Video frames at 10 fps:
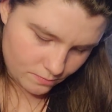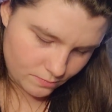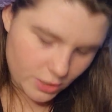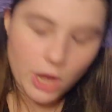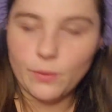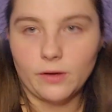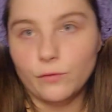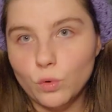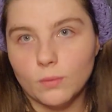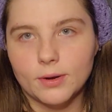going
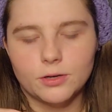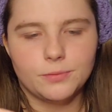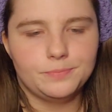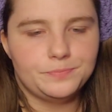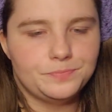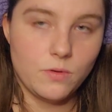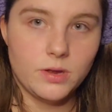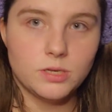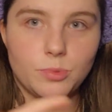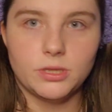forward. I'm
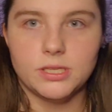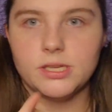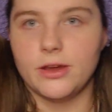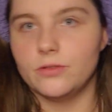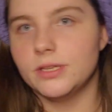going to put this here.